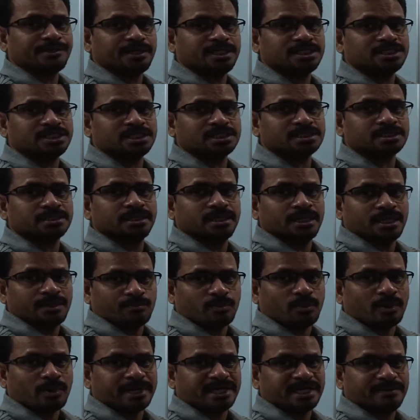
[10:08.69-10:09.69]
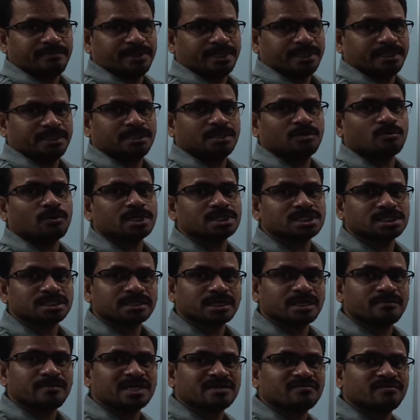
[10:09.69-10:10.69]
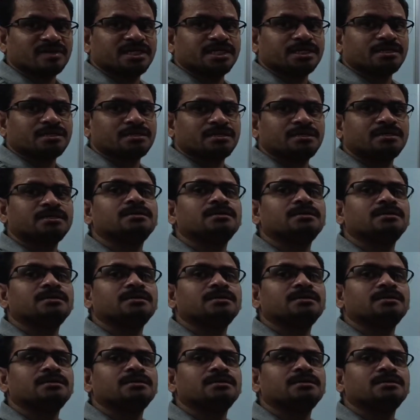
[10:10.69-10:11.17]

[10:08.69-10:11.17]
reaches point B. Then what is the time interval here?